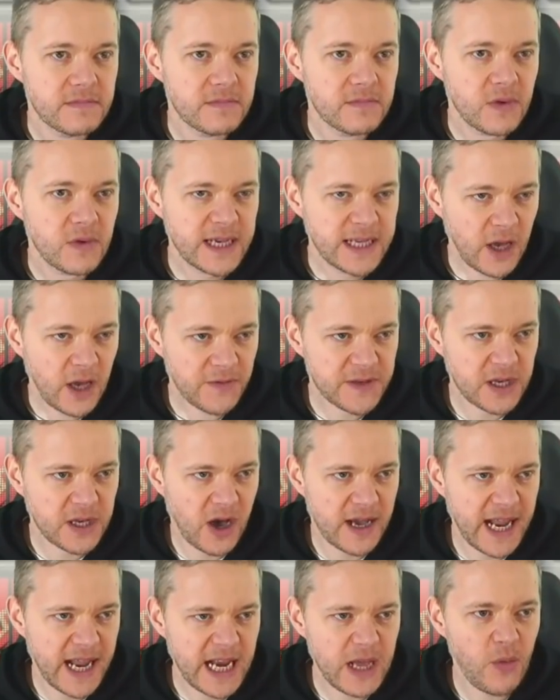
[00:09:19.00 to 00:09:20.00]
Well, he's
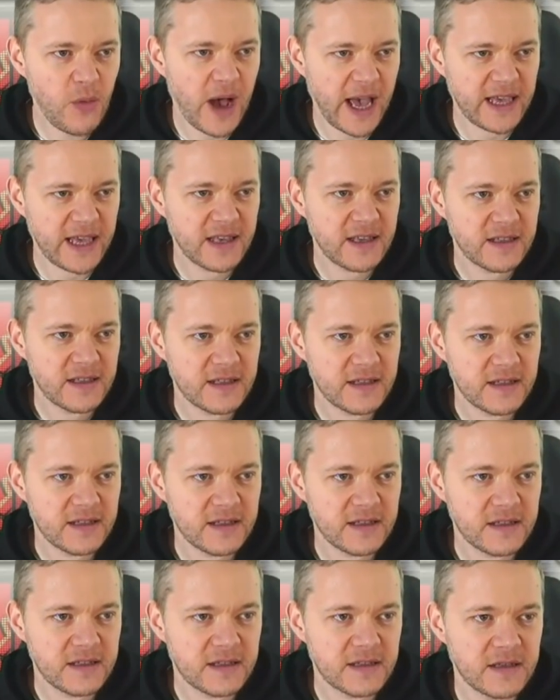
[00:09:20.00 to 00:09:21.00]
offside anyway.
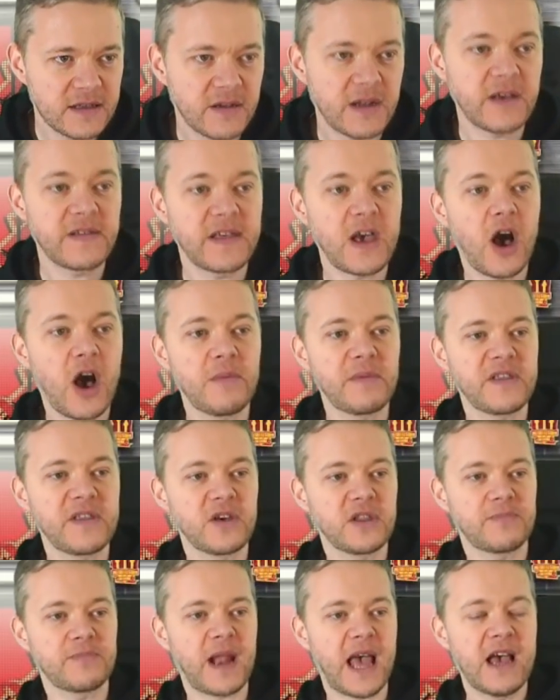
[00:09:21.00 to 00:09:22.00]
oh, no, the arm of the
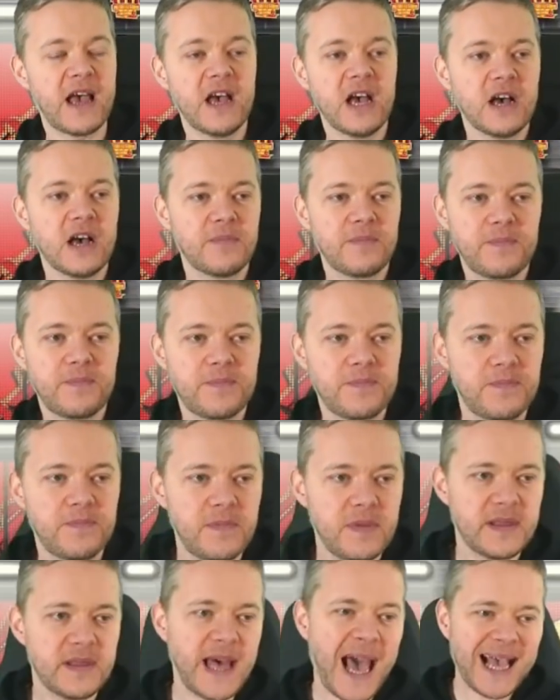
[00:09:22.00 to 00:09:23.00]
other player.
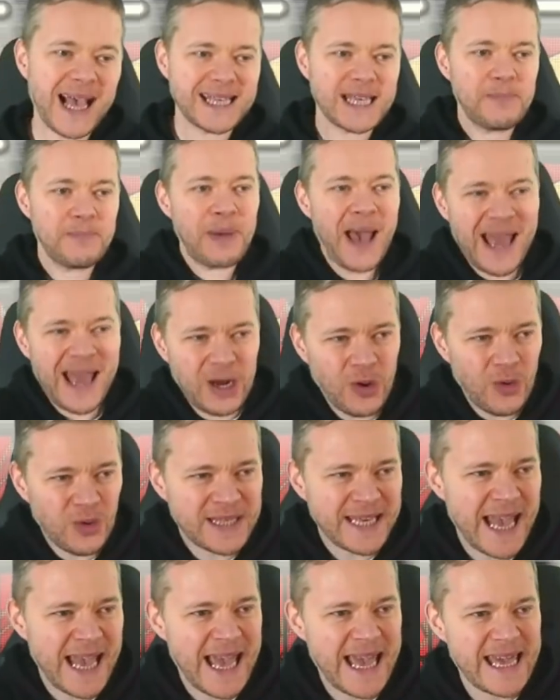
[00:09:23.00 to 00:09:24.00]
That's a
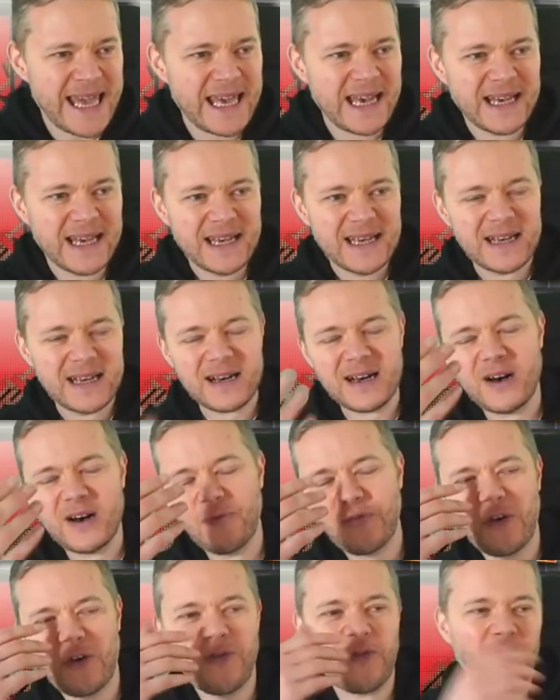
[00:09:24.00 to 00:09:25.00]
penalty. Oh,
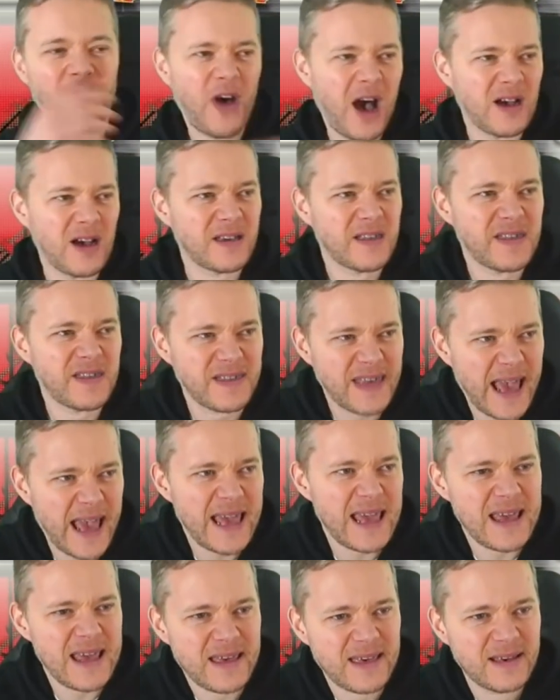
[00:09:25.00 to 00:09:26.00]
for fuck's
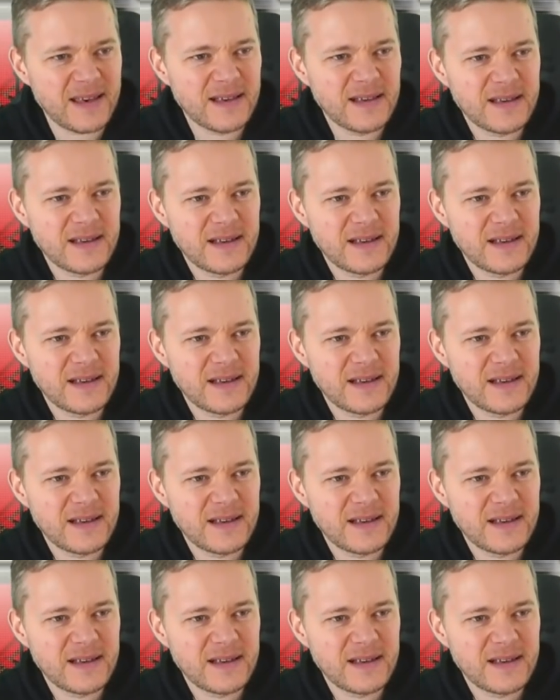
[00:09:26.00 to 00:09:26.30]
sake.